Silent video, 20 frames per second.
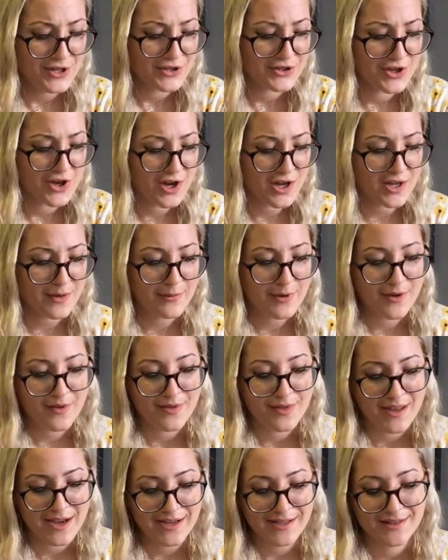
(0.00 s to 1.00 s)
Talking
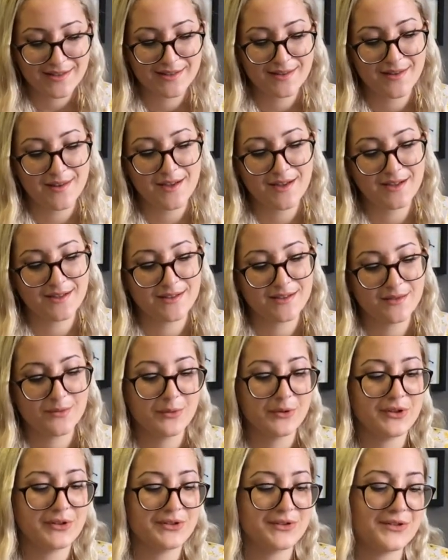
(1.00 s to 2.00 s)
about nice things,
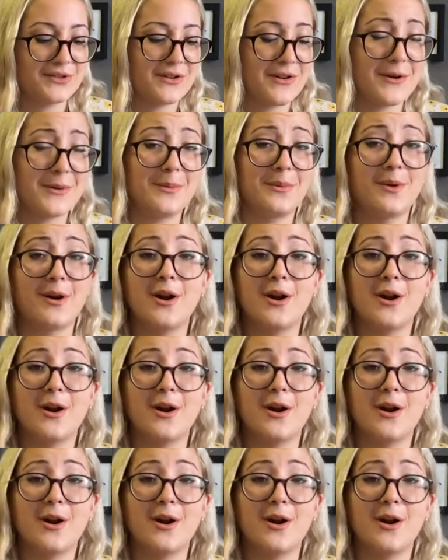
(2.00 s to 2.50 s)
we also got